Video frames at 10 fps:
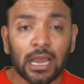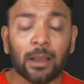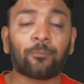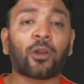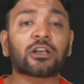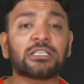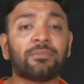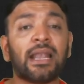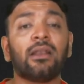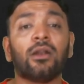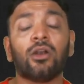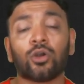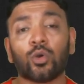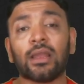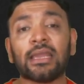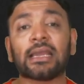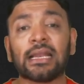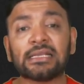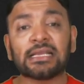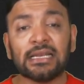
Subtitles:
approximate to increase the